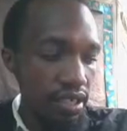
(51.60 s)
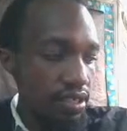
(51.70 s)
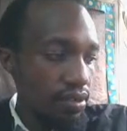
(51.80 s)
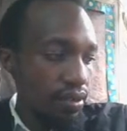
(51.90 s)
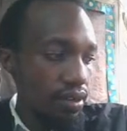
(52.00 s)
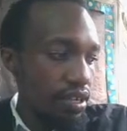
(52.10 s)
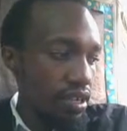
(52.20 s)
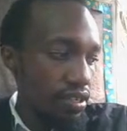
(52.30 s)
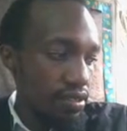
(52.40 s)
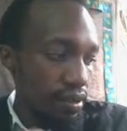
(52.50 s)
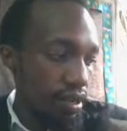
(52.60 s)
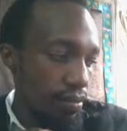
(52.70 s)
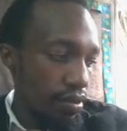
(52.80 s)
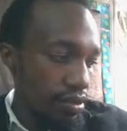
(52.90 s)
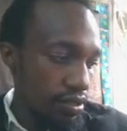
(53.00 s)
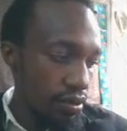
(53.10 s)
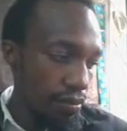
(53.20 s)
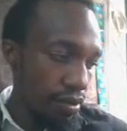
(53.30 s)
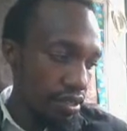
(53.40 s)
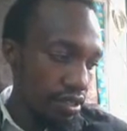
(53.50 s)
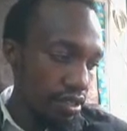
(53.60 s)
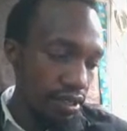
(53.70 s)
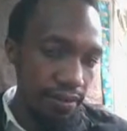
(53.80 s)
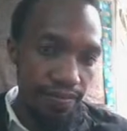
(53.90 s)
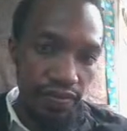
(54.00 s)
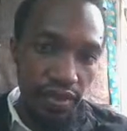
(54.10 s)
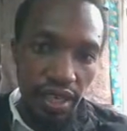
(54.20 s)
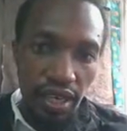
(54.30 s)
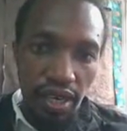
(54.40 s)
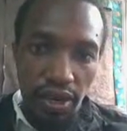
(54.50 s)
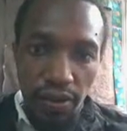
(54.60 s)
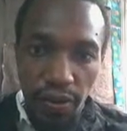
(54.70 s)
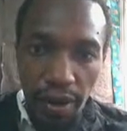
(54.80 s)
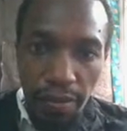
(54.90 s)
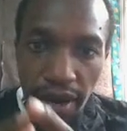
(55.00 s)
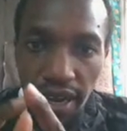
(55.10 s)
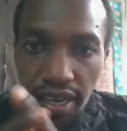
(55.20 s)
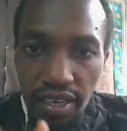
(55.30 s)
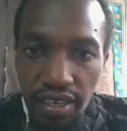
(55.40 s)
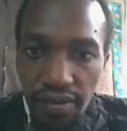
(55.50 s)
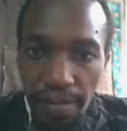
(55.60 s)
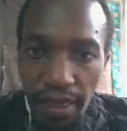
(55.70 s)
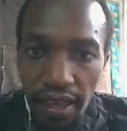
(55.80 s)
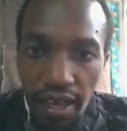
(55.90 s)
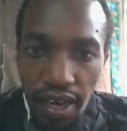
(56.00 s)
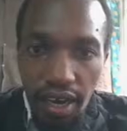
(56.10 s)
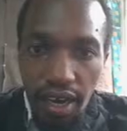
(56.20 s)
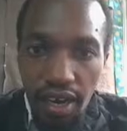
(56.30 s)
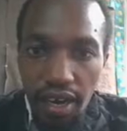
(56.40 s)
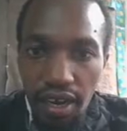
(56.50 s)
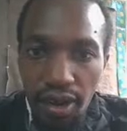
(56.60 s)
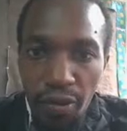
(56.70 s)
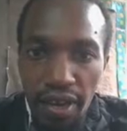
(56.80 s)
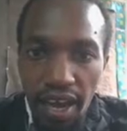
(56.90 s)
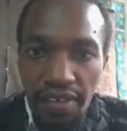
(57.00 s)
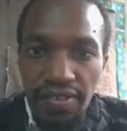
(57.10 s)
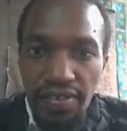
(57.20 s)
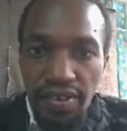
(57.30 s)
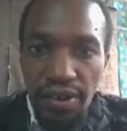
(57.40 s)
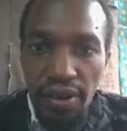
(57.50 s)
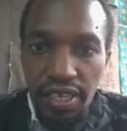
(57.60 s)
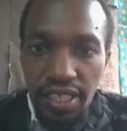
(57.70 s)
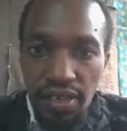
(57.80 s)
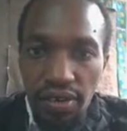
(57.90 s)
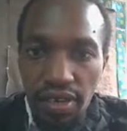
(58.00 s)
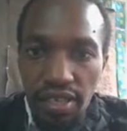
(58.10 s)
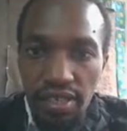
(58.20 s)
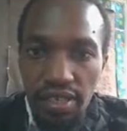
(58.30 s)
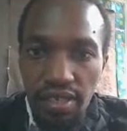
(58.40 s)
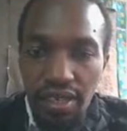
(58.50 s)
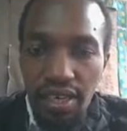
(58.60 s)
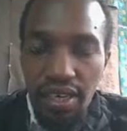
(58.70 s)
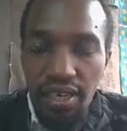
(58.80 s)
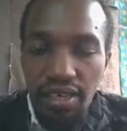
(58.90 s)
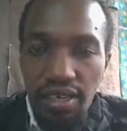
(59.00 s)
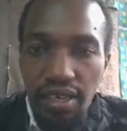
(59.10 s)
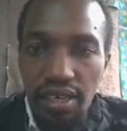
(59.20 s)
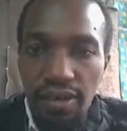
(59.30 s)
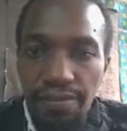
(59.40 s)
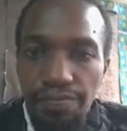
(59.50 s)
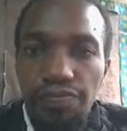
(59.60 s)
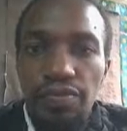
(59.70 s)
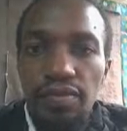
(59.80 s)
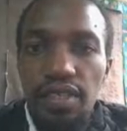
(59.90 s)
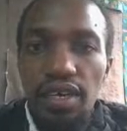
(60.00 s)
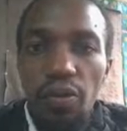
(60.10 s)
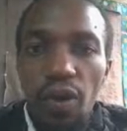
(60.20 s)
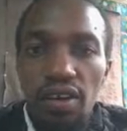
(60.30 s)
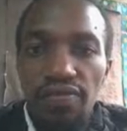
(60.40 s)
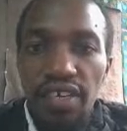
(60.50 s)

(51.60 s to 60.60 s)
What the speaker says: It's called Soccerbots Competition, whereby we have several categories, and one of the